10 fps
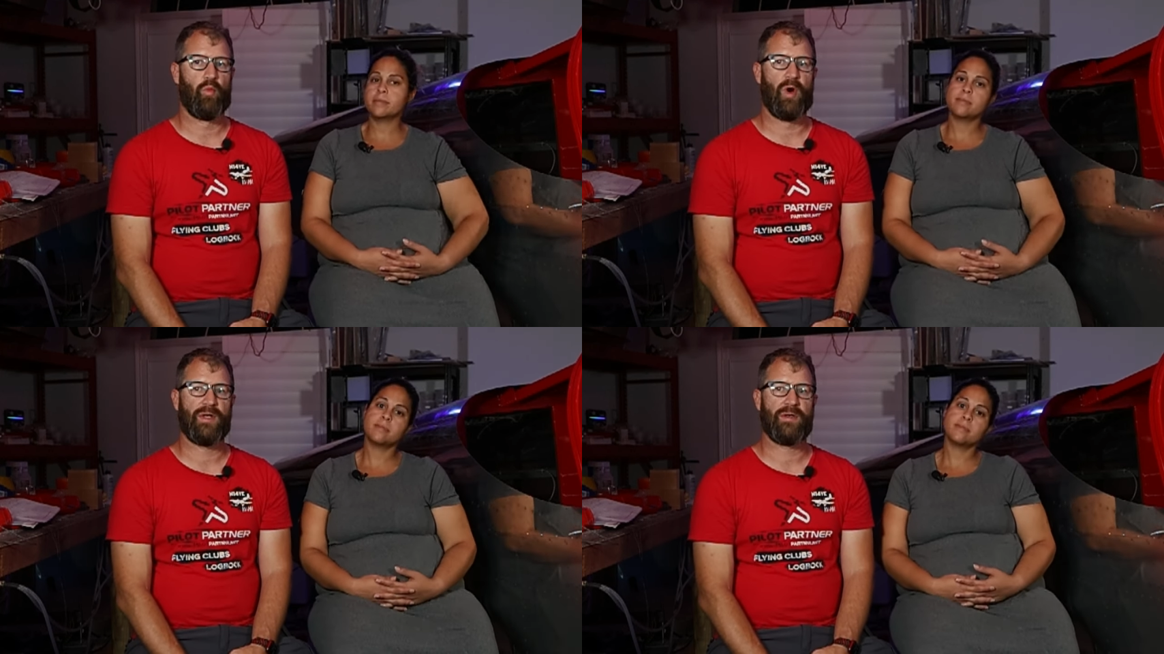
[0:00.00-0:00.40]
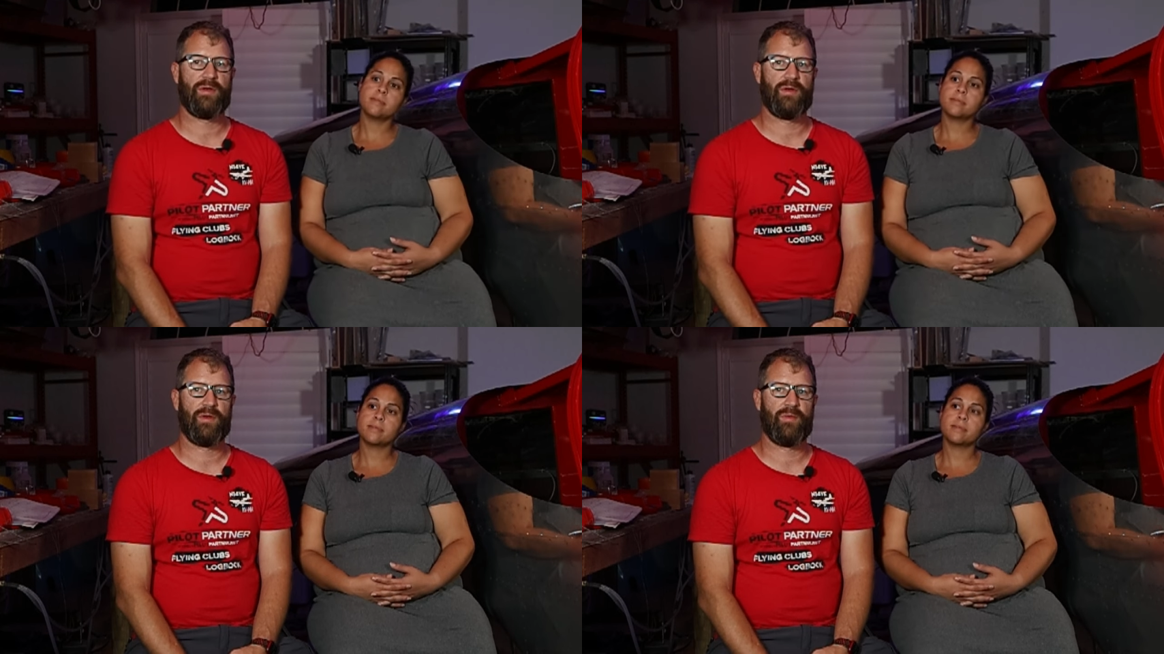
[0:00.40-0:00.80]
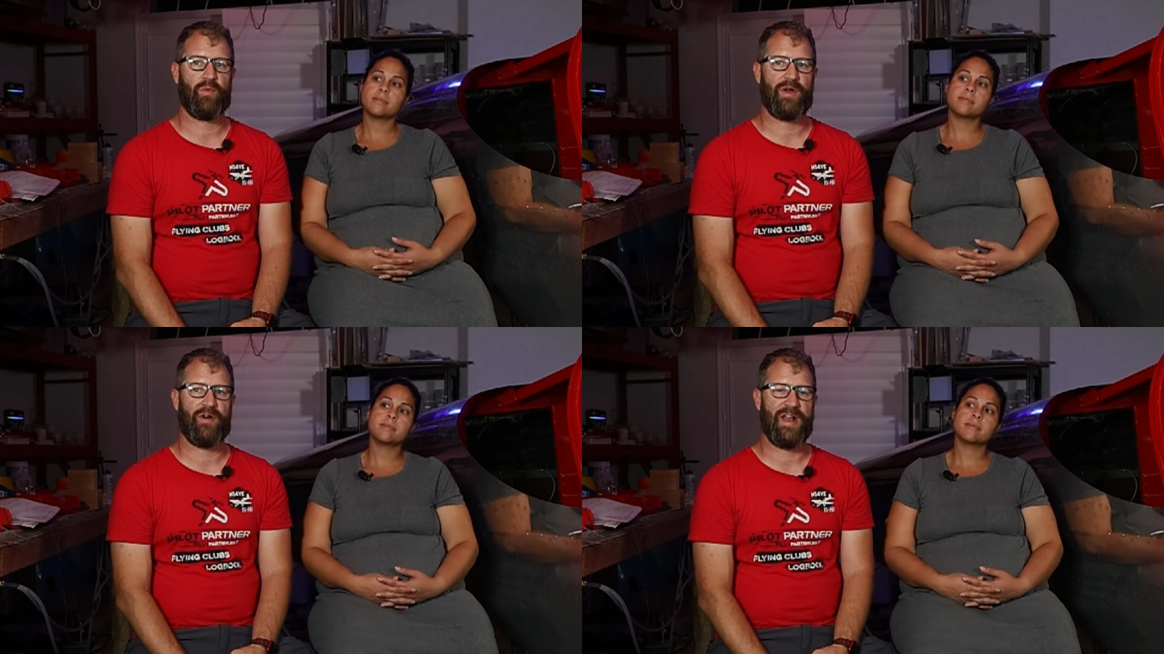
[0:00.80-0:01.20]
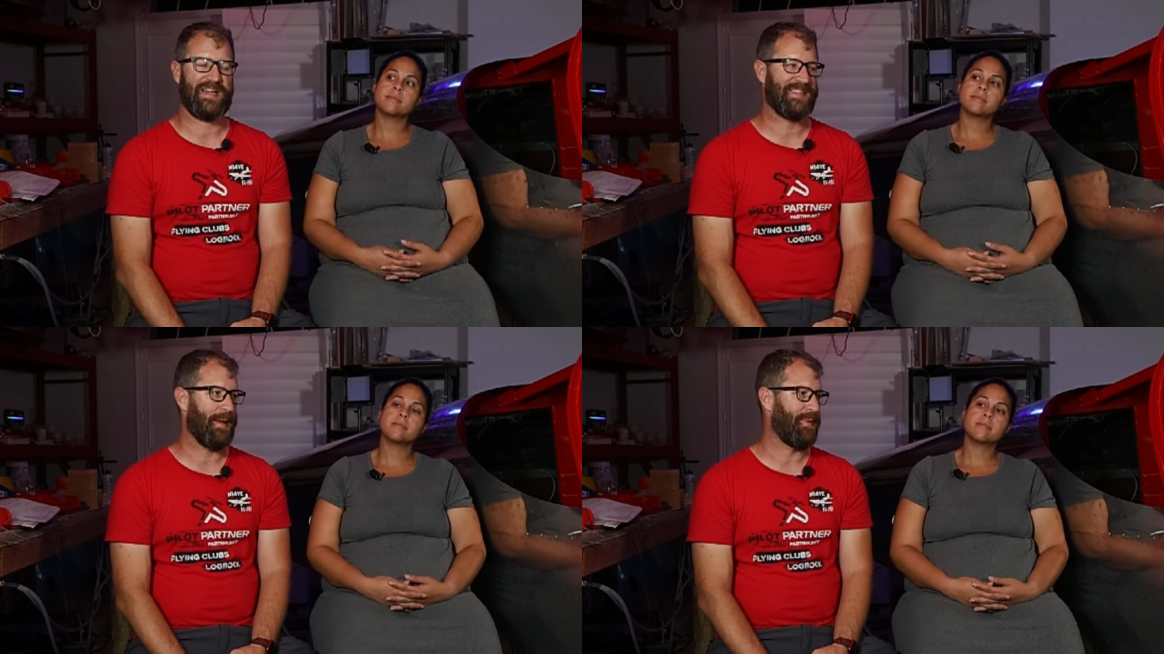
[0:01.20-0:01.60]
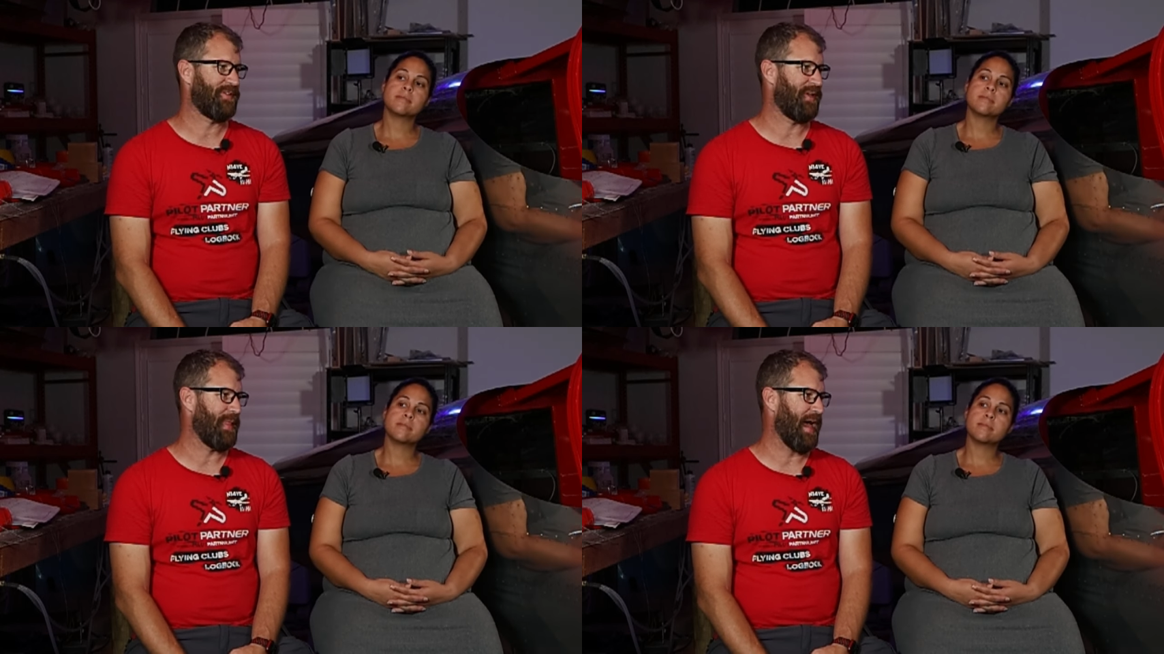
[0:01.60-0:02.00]
Speaker 1: what what our next step
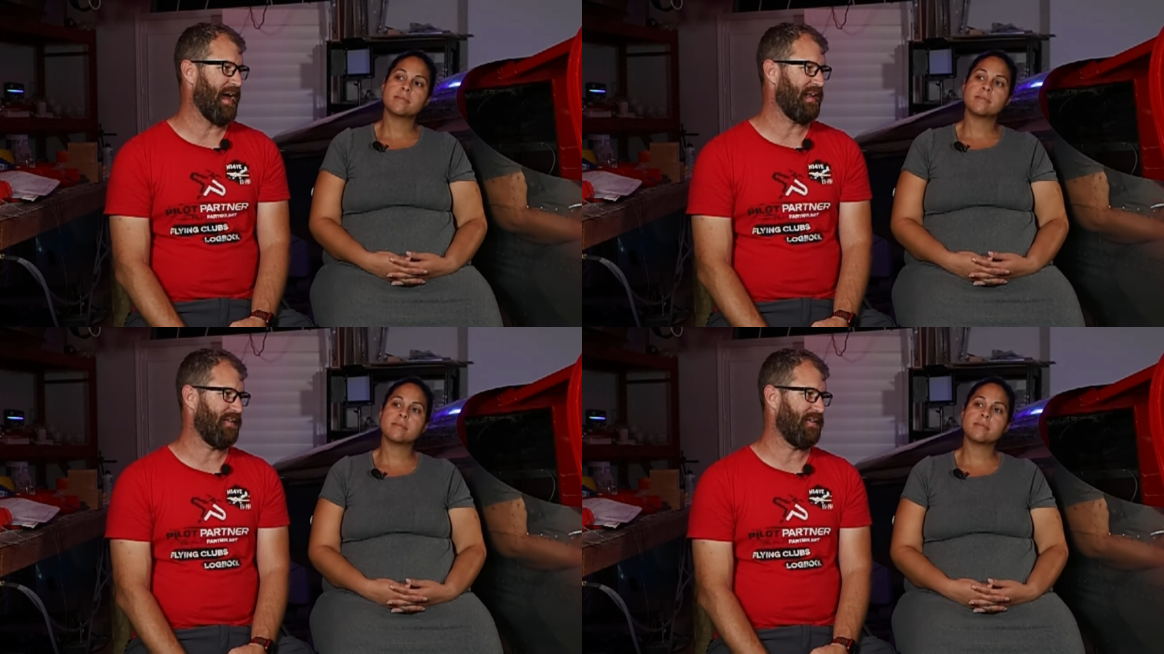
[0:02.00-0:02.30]
is on that.